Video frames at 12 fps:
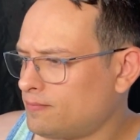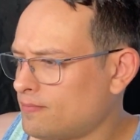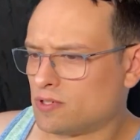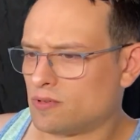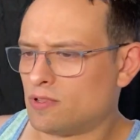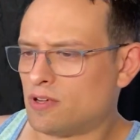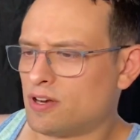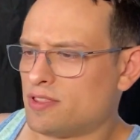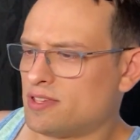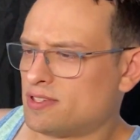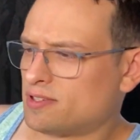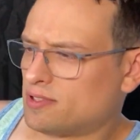So a lot of
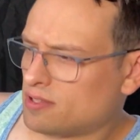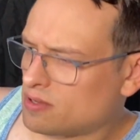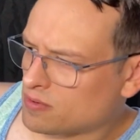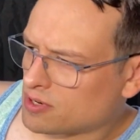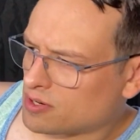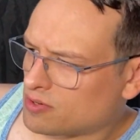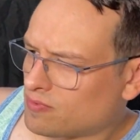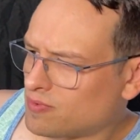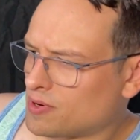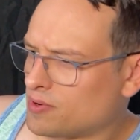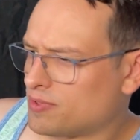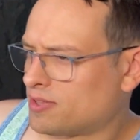this lower
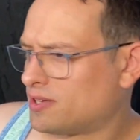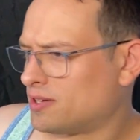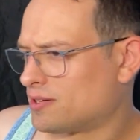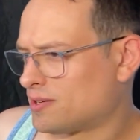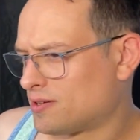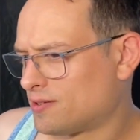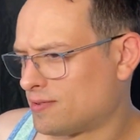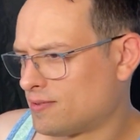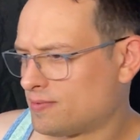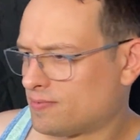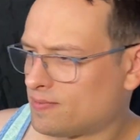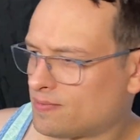growth here,
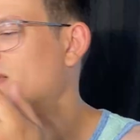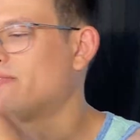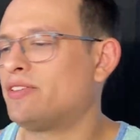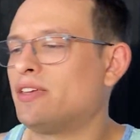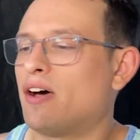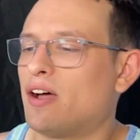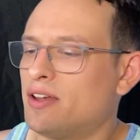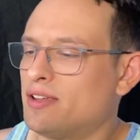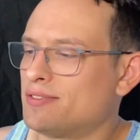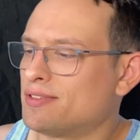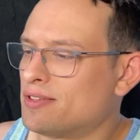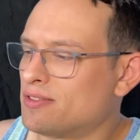definitely
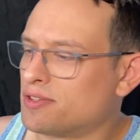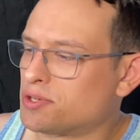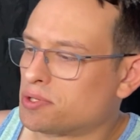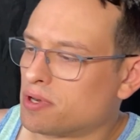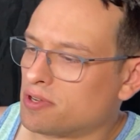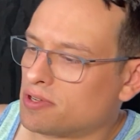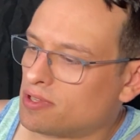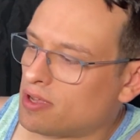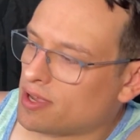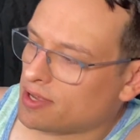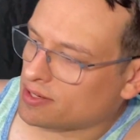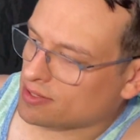hiding the trunk
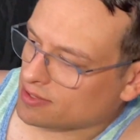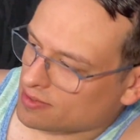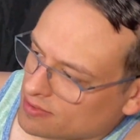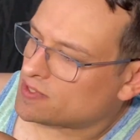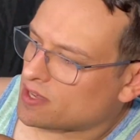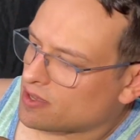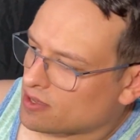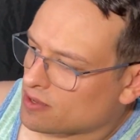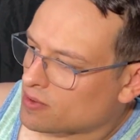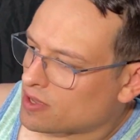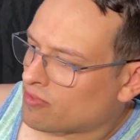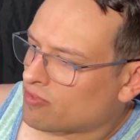line and taking
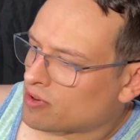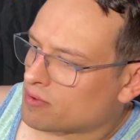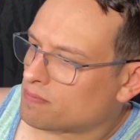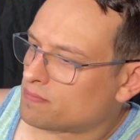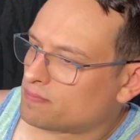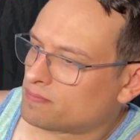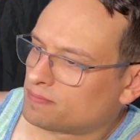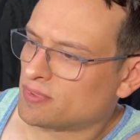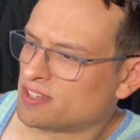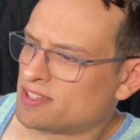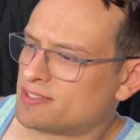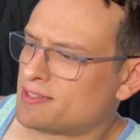away from the
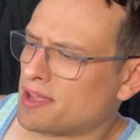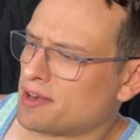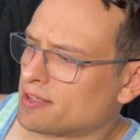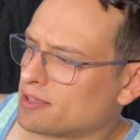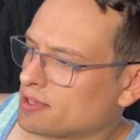aesthetic,